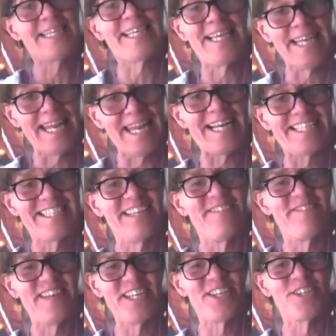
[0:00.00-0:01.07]

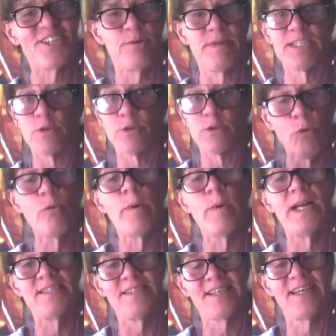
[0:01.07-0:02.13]
collective issue. It's
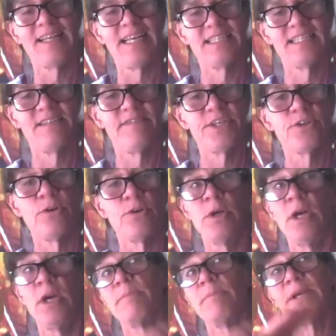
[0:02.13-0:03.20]
always a collective issue
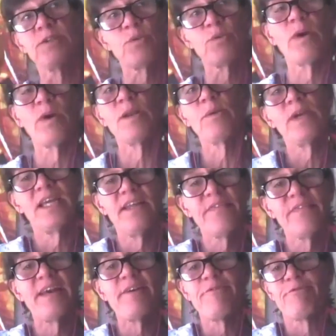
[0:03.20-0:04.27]
because when we're in
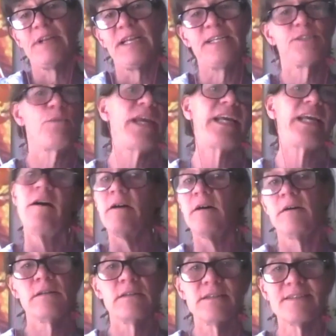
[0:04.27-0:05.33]
that freeze, we
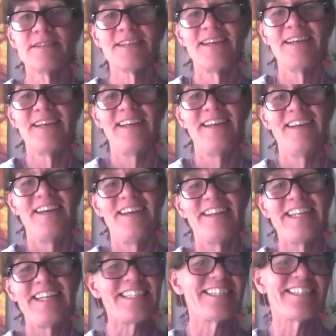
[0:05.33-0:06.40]
can't
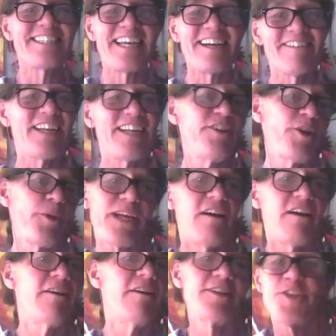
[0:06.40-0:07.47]
necessarily you know we
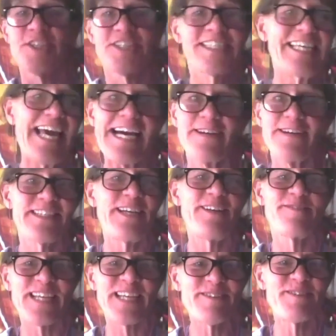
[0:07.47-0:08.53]
can't just get
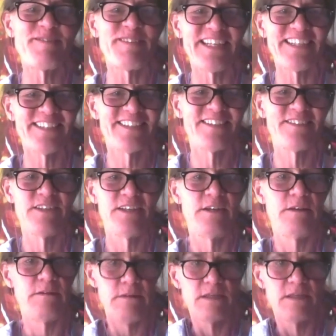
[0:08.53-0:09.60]
ourselves out of it mm.
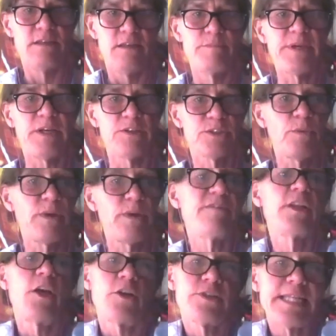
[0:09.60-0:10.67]
because we've
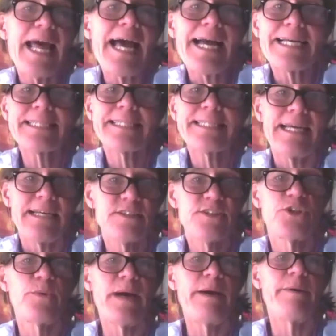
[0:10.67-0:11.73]
lost access
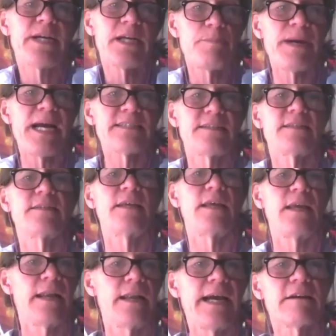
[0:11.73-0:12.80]
to our capacity
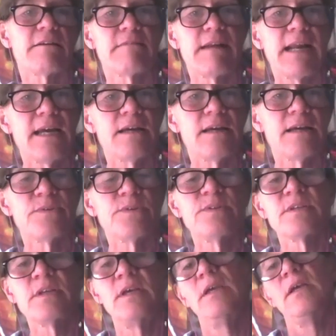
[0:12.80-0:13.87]
and our ground
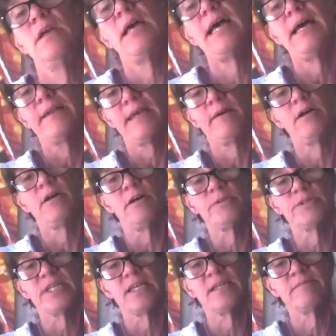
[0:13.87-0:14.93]
and our
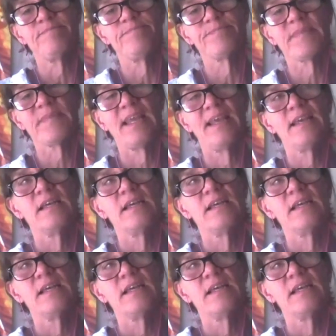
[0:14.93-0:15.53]
holding mm.